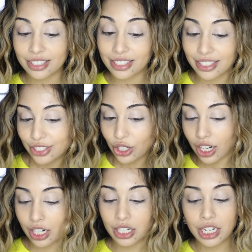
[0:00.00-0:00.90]
is the
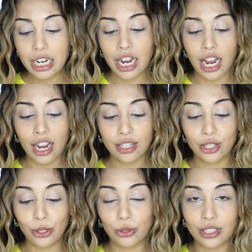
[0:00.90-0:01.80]
trick. I
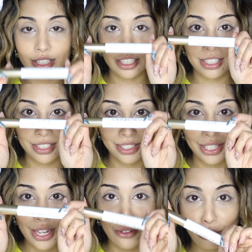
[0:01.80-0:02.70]
use this
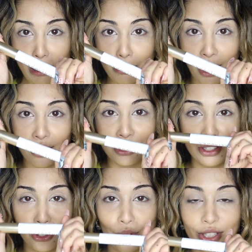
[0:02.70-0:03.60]
for my brows.
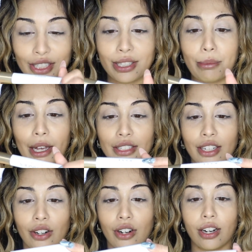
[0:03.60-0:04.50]
You know, this is the
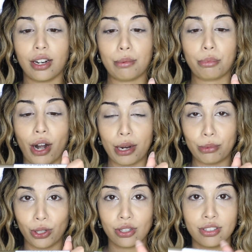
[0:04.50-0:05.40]
mascara
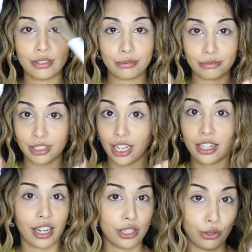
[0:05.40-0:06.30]
primer that
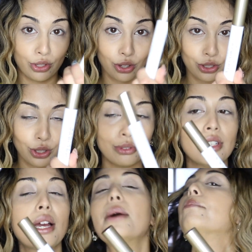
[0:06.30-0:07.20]
I use also,
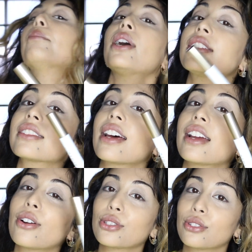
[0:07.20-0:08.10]
but I
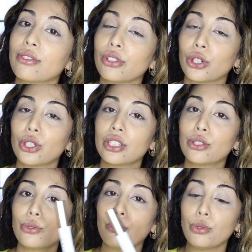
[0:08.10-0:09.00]
also have learned
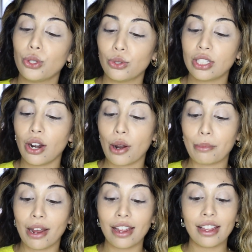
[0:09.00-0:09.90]
to use it on
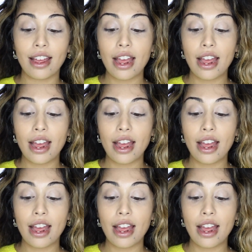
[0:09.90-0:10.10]
my